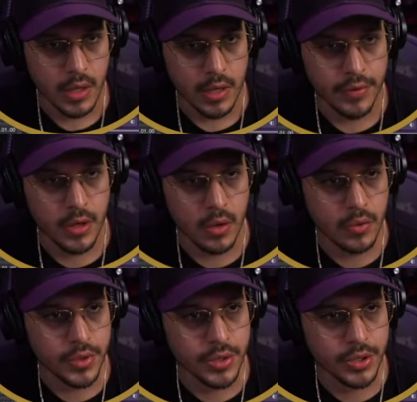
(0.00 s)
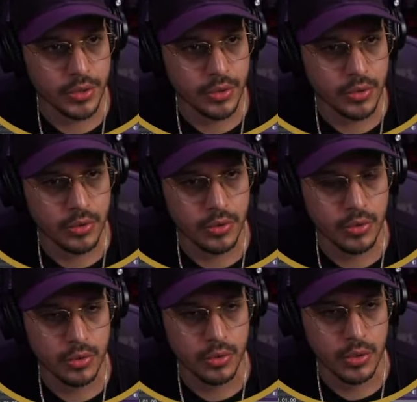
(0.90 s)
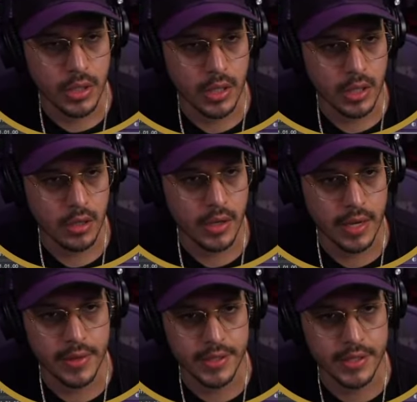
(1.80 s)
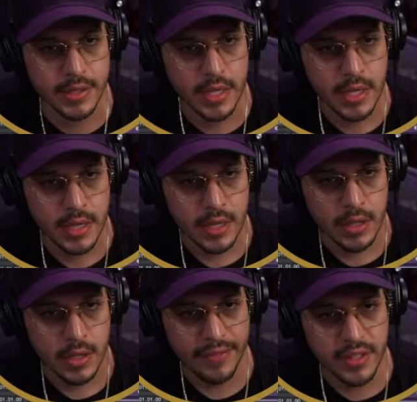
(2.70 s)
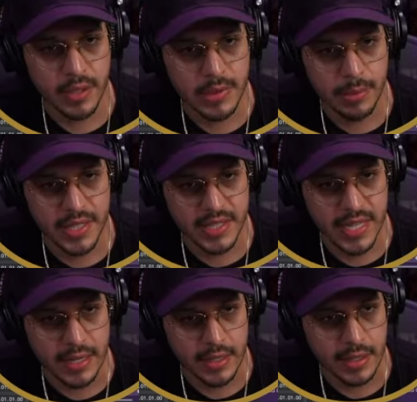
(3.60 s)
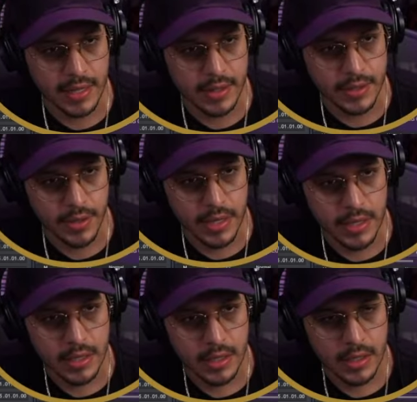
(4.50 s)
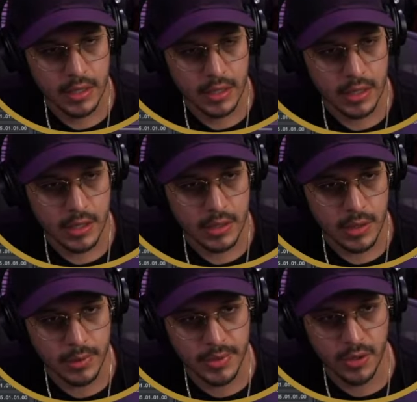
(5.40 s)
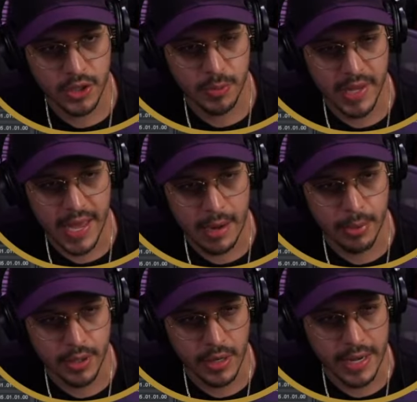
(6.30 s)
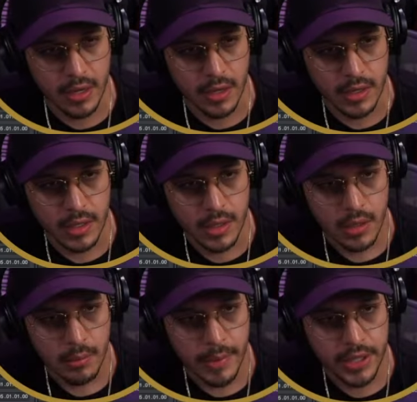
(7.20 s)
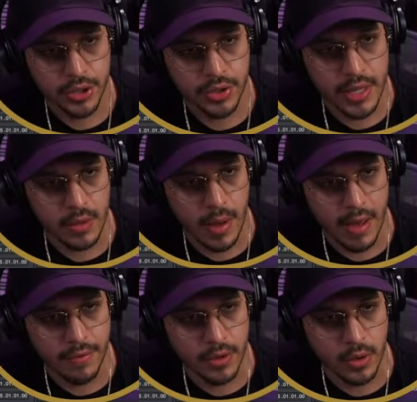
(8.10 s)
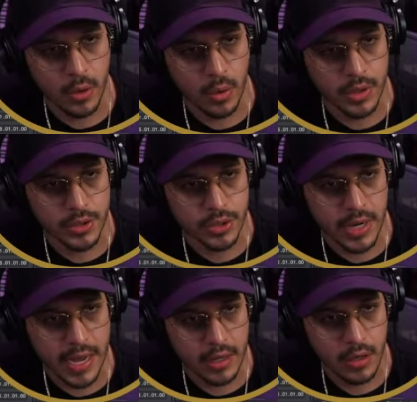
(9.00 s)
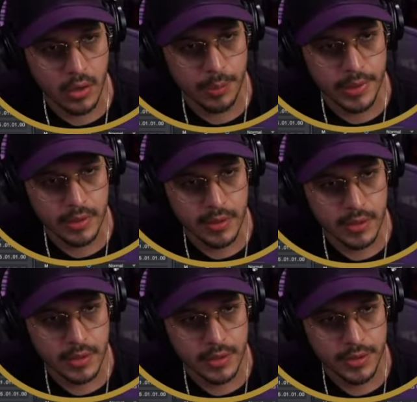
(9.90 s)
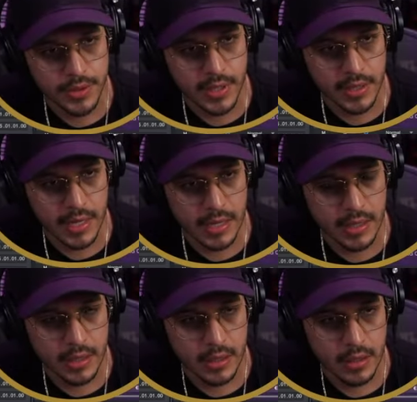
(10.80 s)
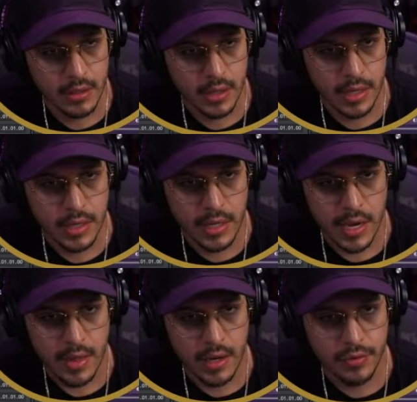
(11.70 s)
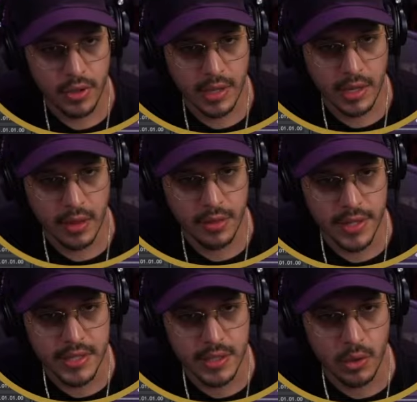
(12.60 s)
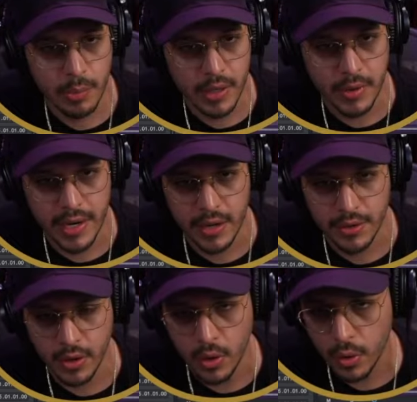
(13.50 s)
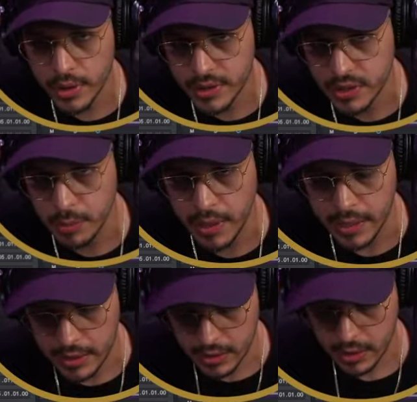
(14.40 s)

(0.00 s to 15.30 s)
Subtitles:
if you go over to, okay, this is, you have to sometimes extend it like this, right? Sometimes it'll just be a hamburger icon. Make sure that you have the chords track open, so just like that, right? And then if you click on this little button right here, the chord display,